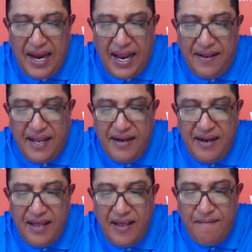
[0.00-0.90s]
And
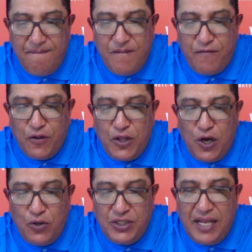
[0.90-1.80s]
then for
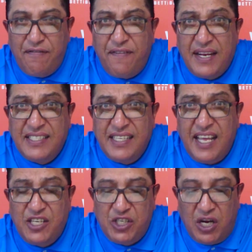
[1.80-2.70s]
those that fancy
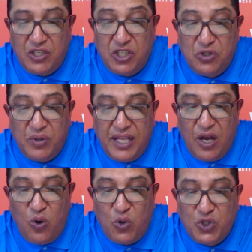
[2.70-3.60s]
their chances with
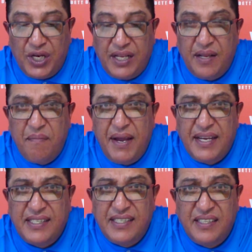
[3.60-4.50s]
their horse in the Met,